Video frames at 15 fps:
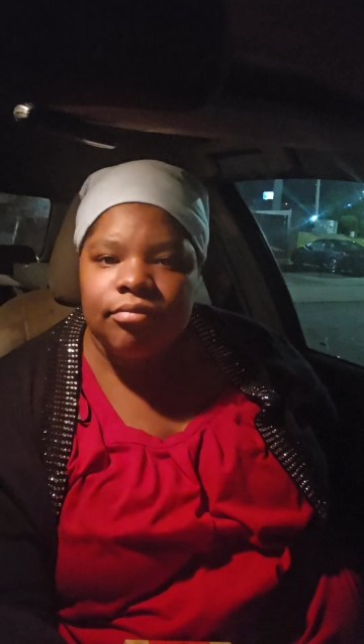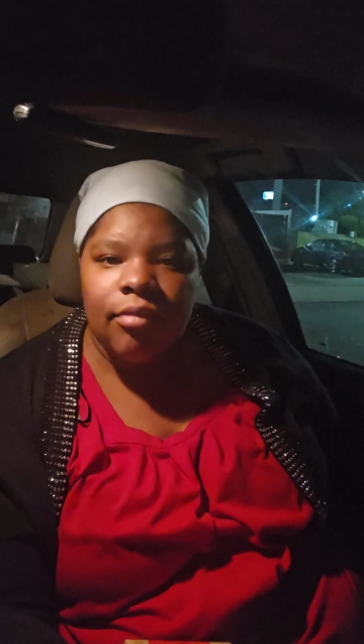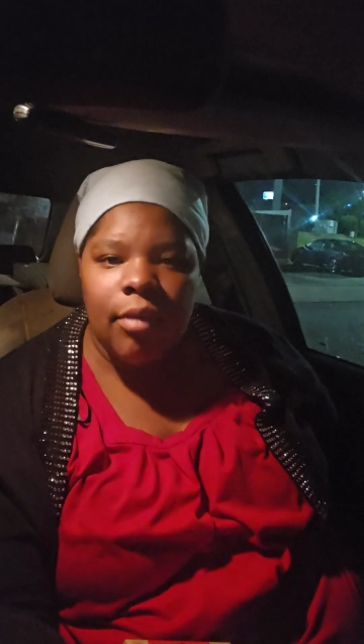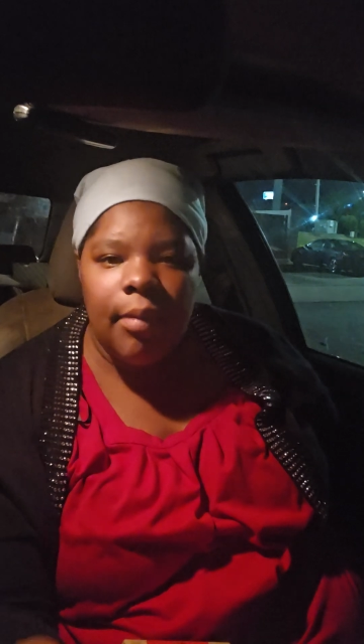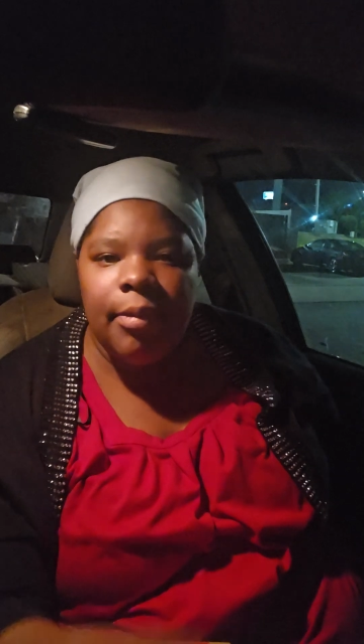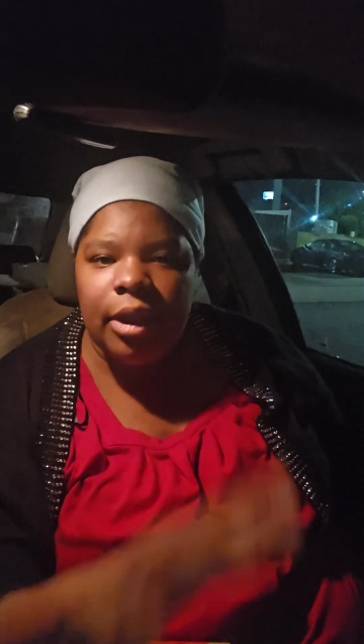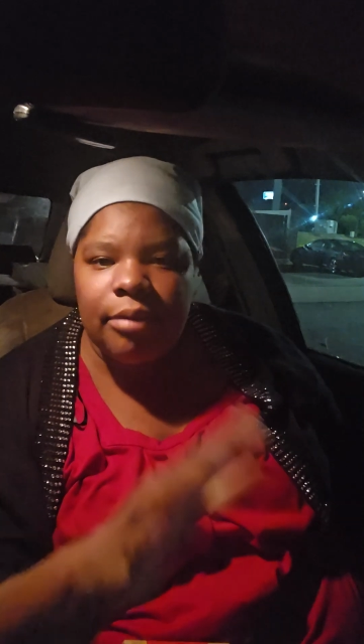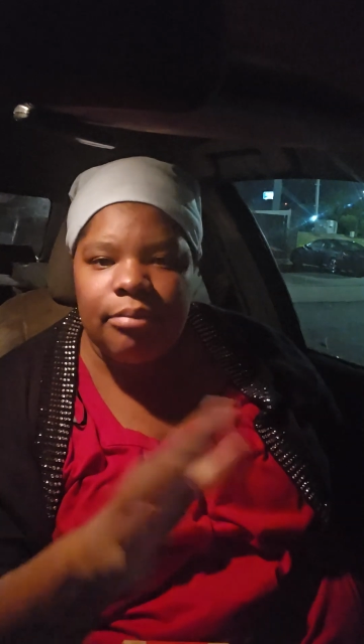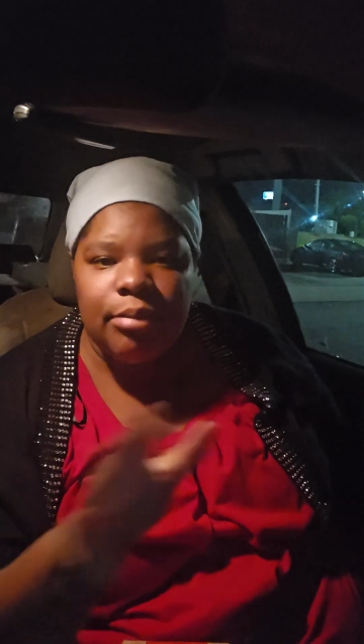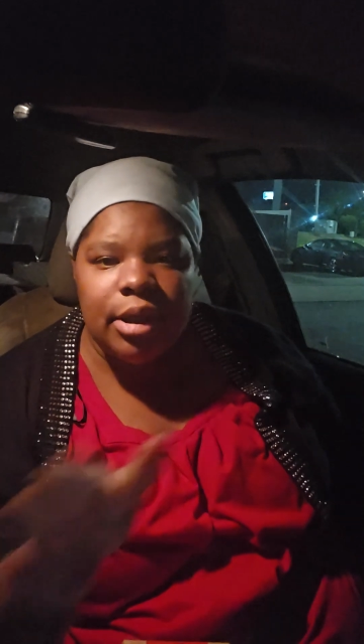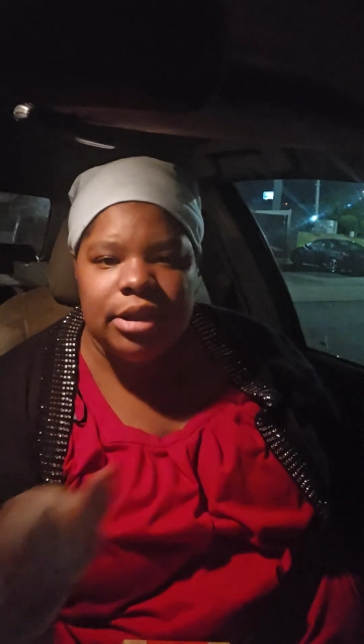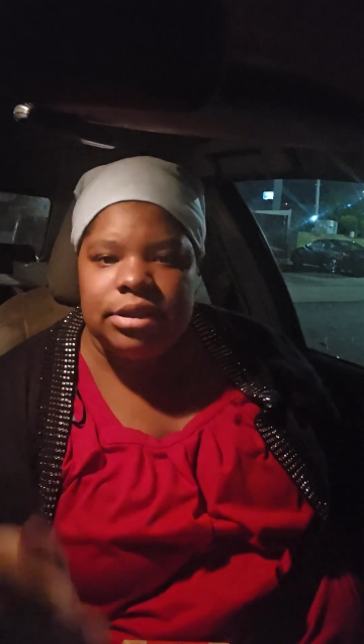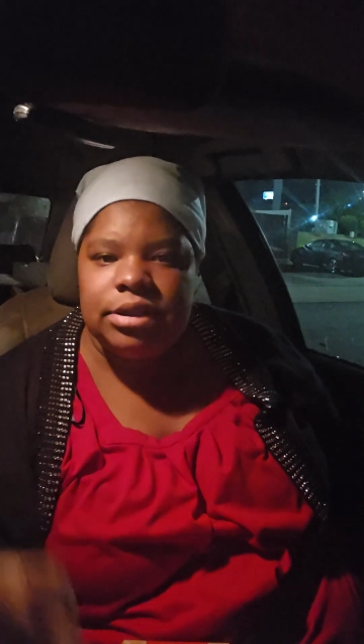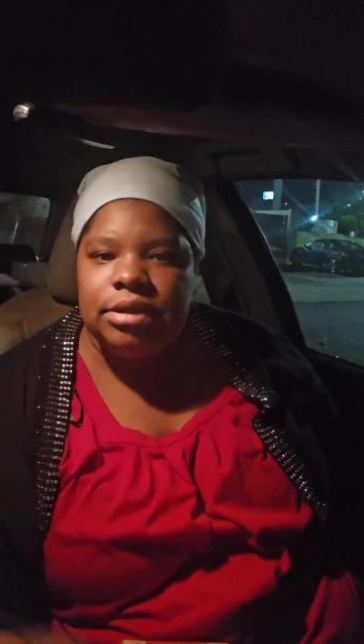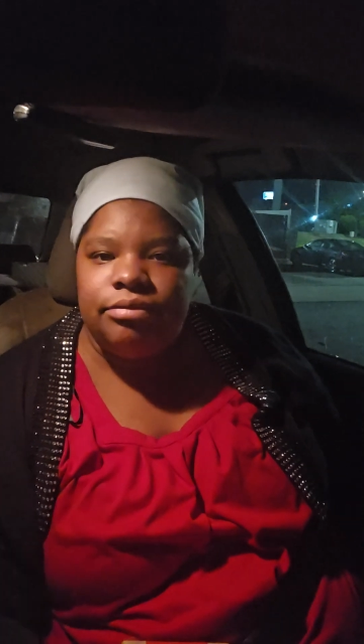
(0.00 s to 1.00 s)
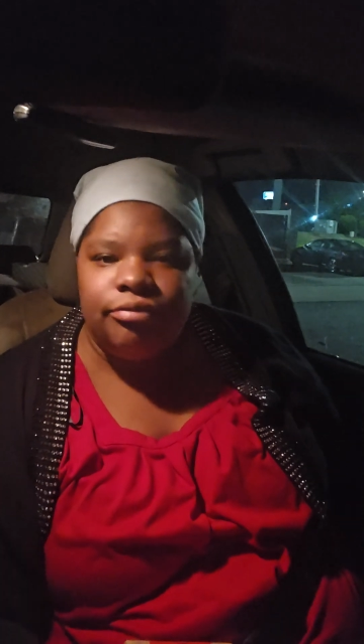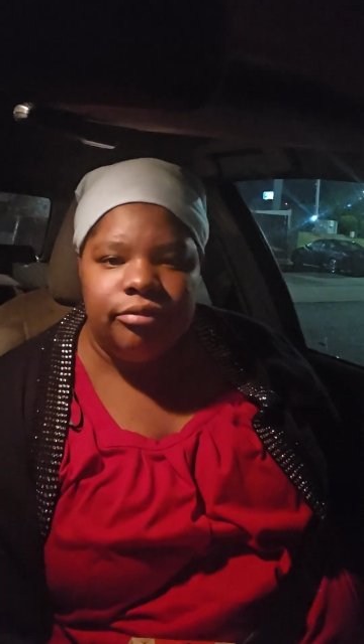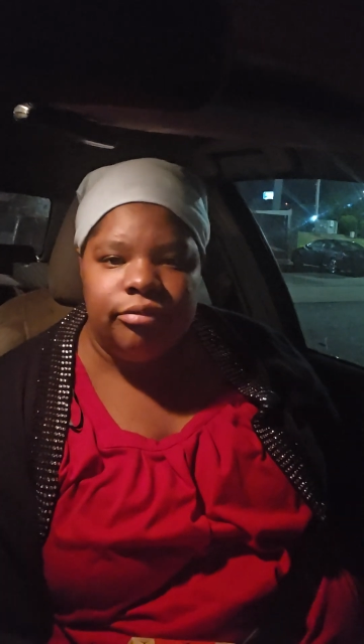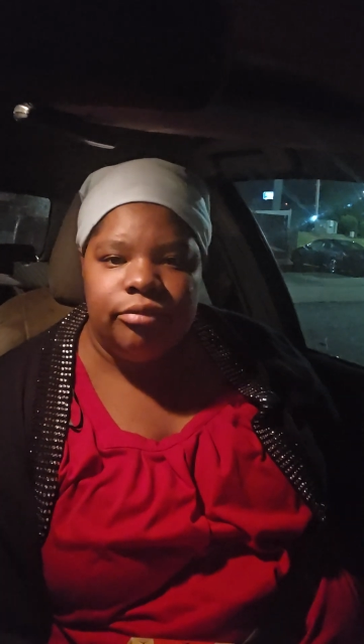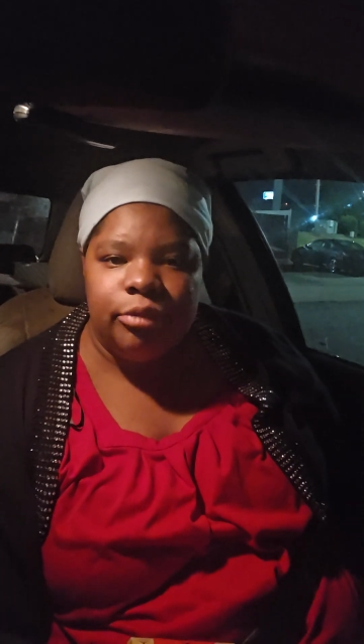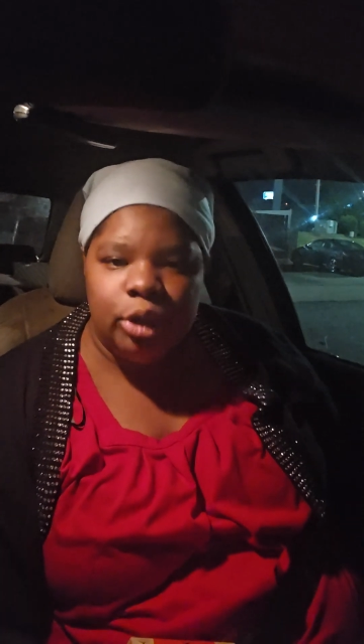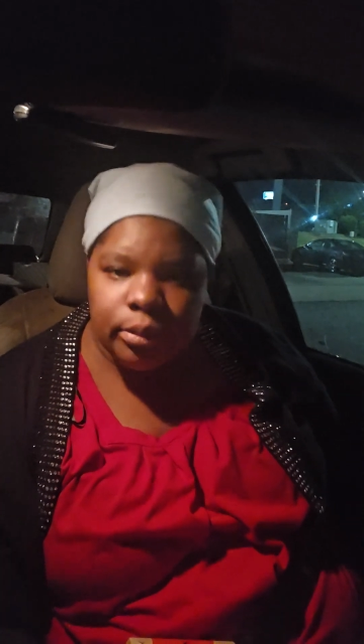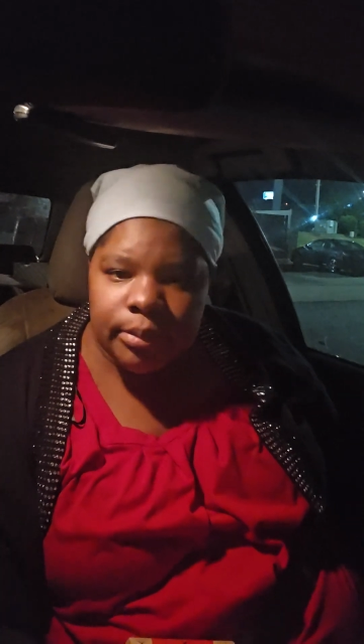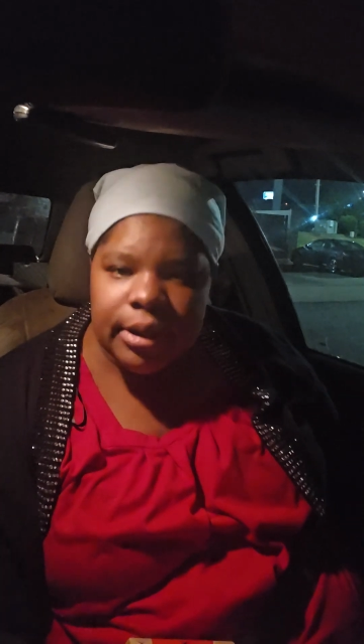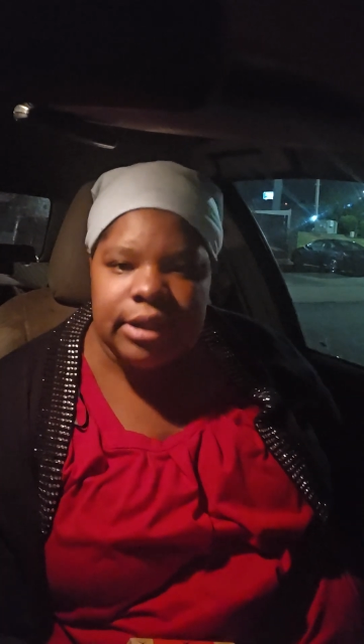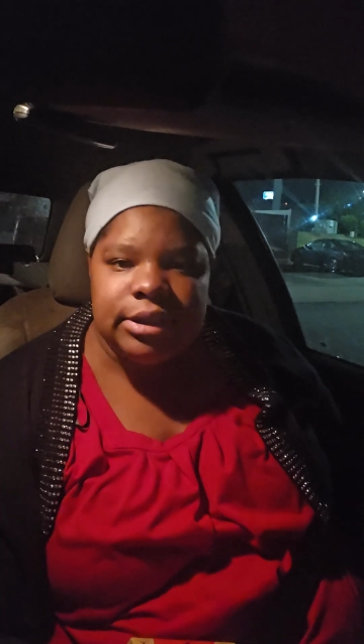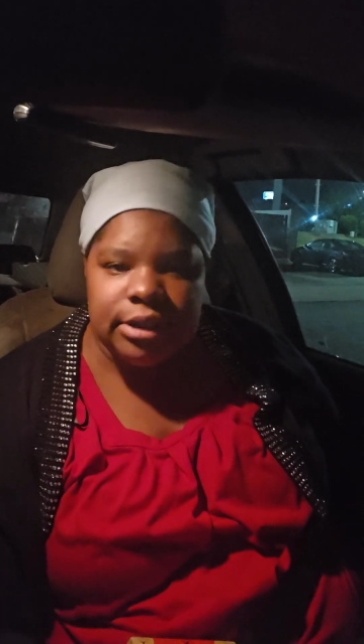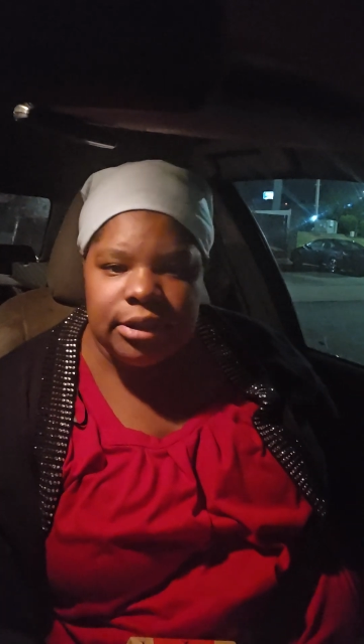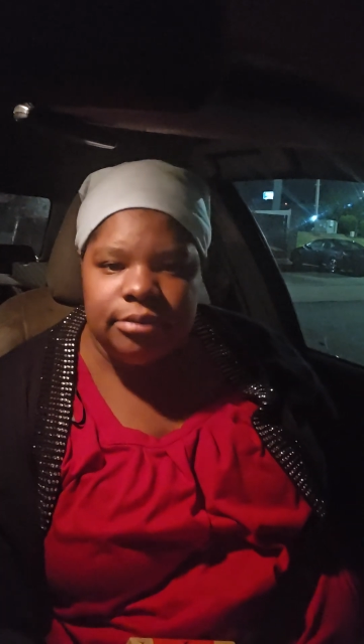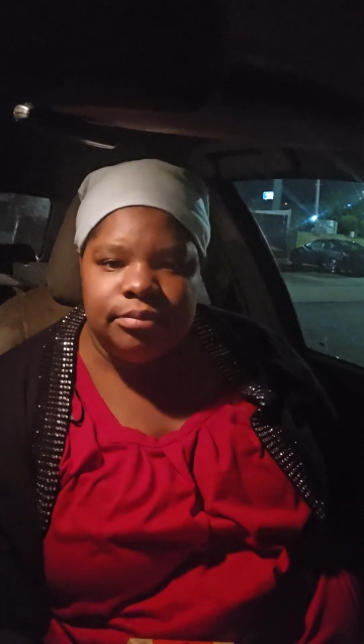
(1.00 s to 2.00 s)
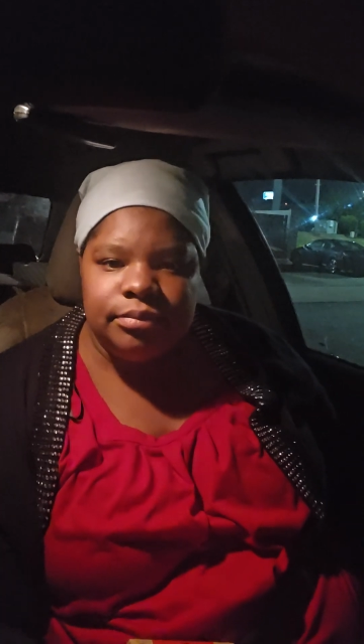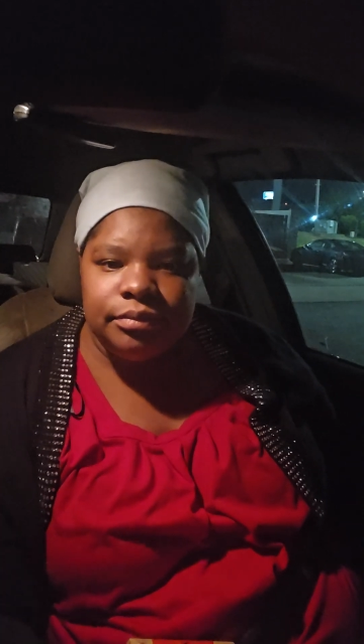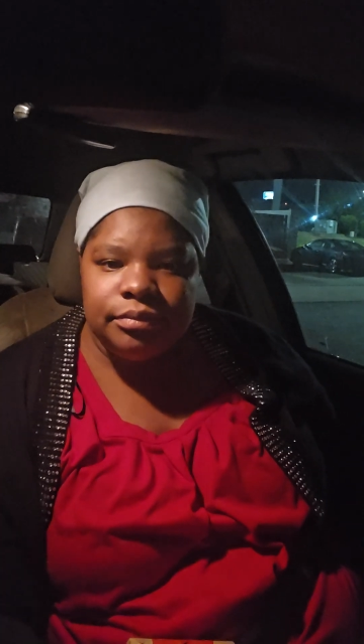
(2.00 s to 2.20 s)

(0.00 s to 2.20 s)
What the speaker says: I'm looking busted. Real busted.